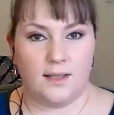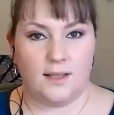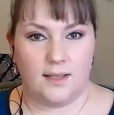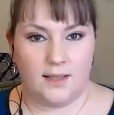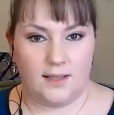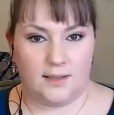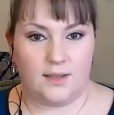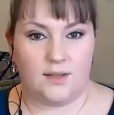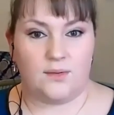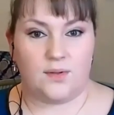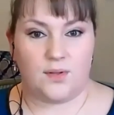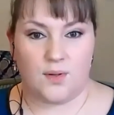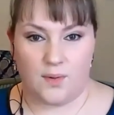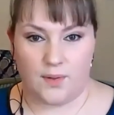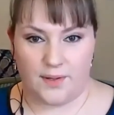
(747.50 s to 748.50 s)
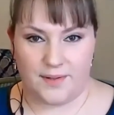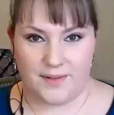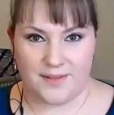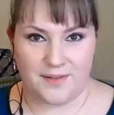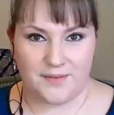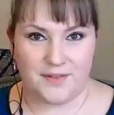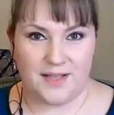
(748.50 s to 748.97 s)
And then you score
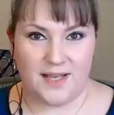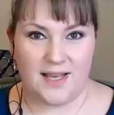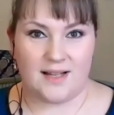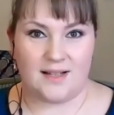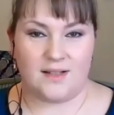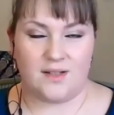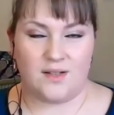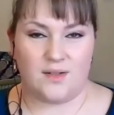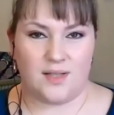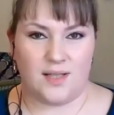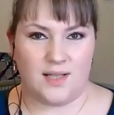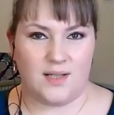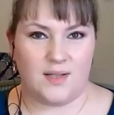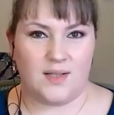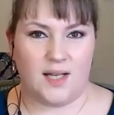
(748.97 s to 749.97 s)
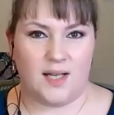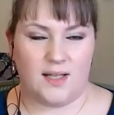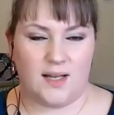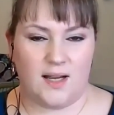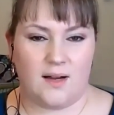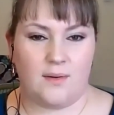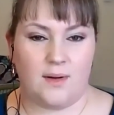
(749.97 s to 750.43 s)
yourself again and you say, okay,
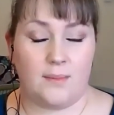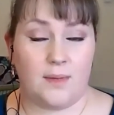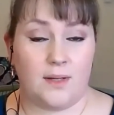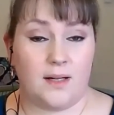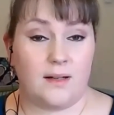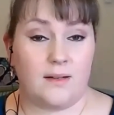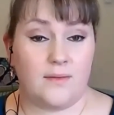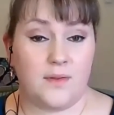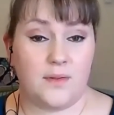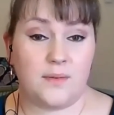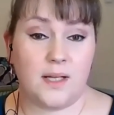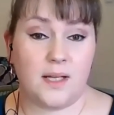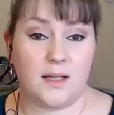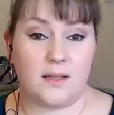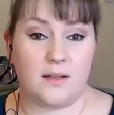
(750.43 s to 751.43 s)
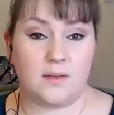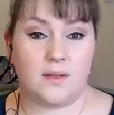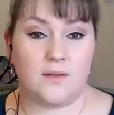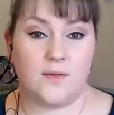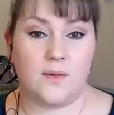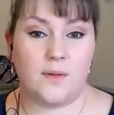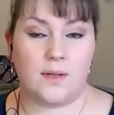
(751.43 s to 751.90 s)
now I'm at a 3 or
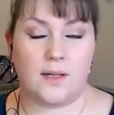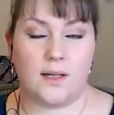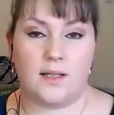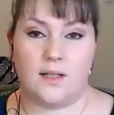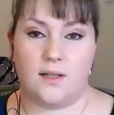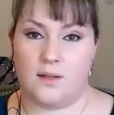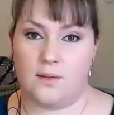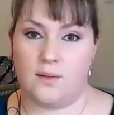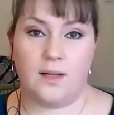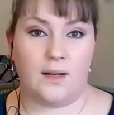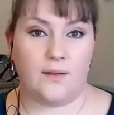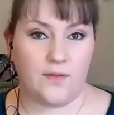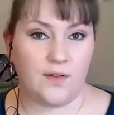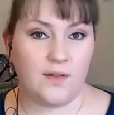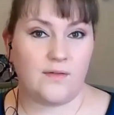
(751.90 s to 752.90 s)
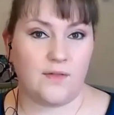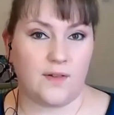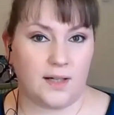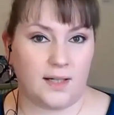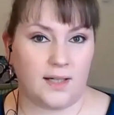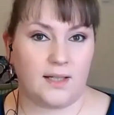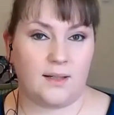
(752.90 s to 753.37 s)
4. And you know what? I feel
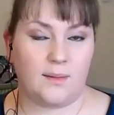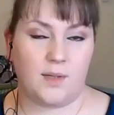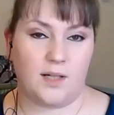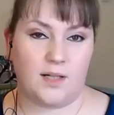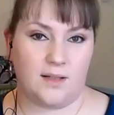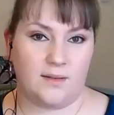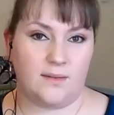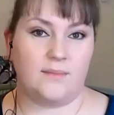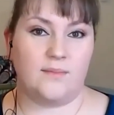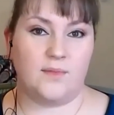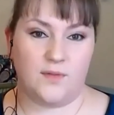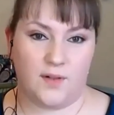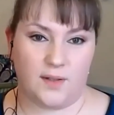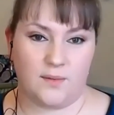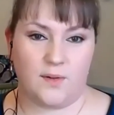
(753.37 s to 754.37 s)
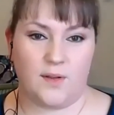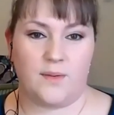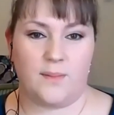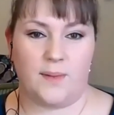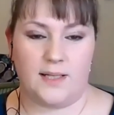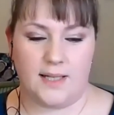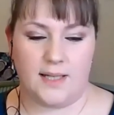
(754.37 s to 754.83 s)
fine. I'm going to move on with
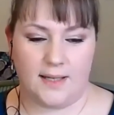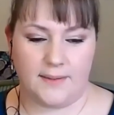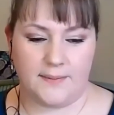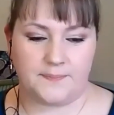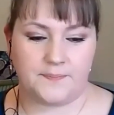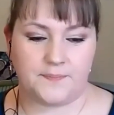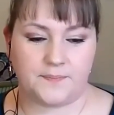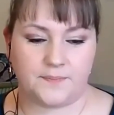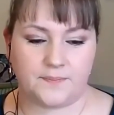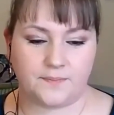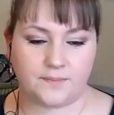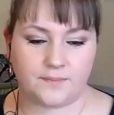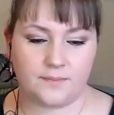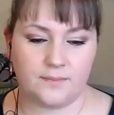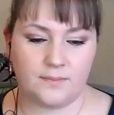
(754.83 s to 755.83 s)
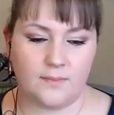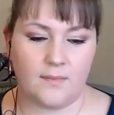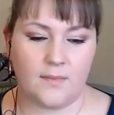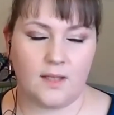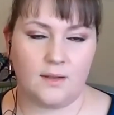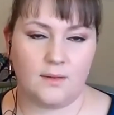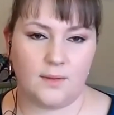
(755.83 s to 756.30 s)
my day.
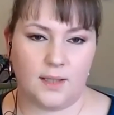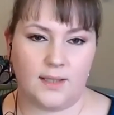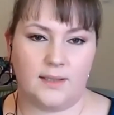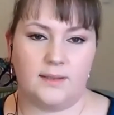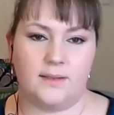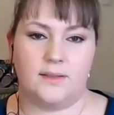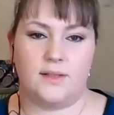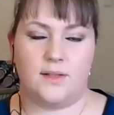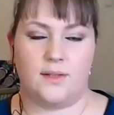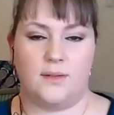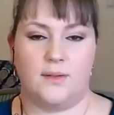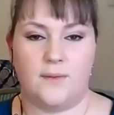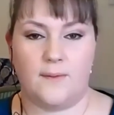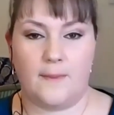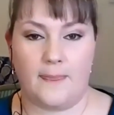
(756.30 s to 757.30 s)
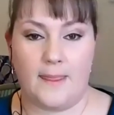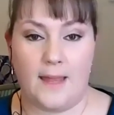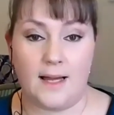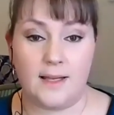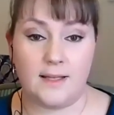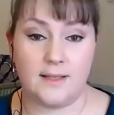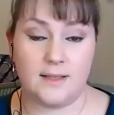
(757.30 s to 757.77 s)
Right. So
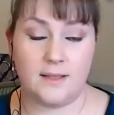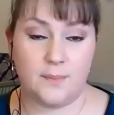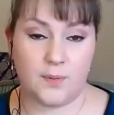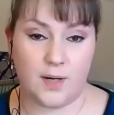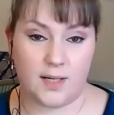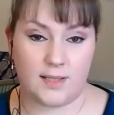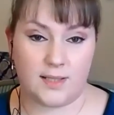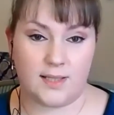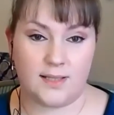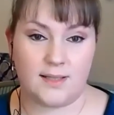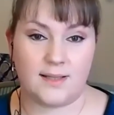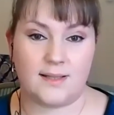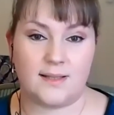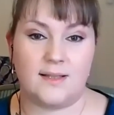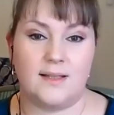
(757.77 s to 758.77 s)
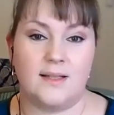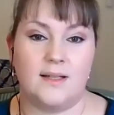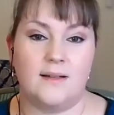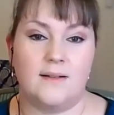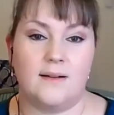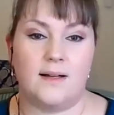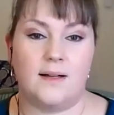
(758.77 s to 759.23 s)
that is the process.
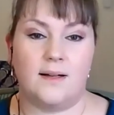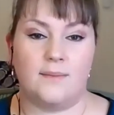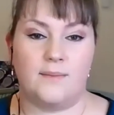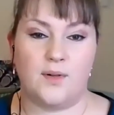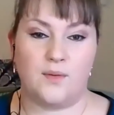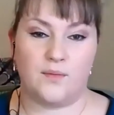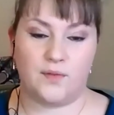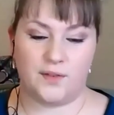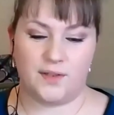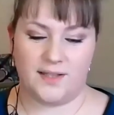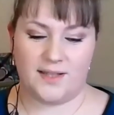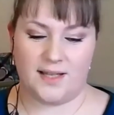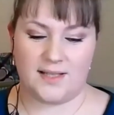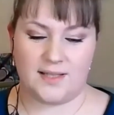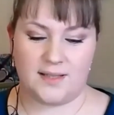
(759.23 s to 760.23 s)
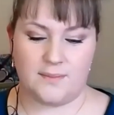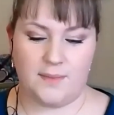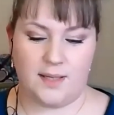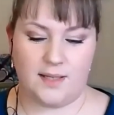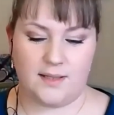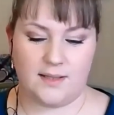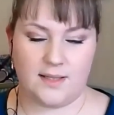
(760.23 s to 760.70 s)
Hopefully that's
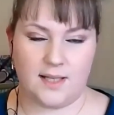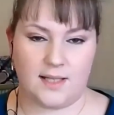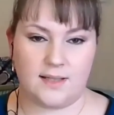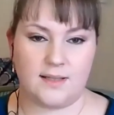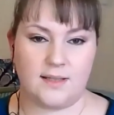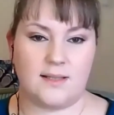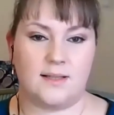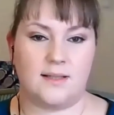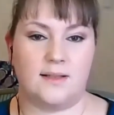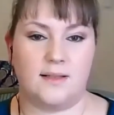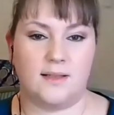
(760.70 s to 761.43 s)
made sense.